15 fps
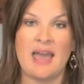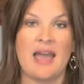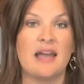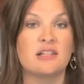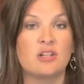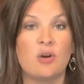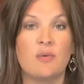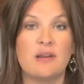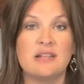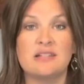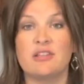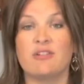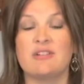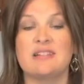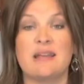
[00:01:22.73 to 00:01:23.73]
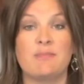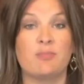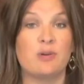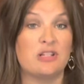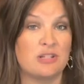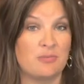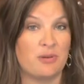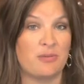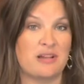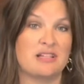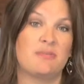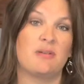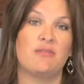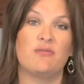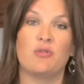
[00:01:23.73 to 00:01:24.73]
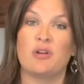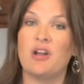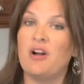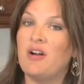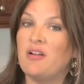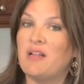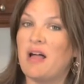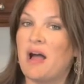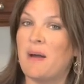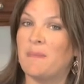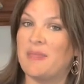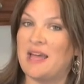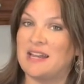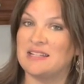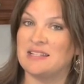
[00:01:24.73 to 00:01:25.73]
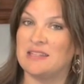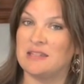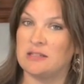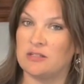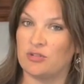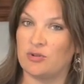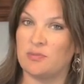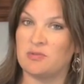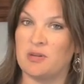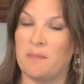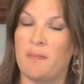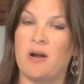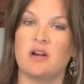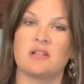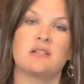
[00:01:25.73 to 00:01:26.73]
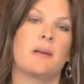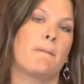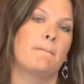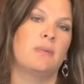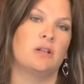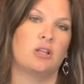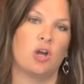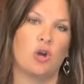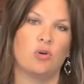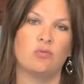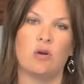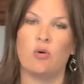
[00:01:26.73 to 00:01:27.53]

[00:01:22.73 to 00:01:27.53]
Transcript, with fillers: As always, there is a printable recipe for y'all that is in the description box below,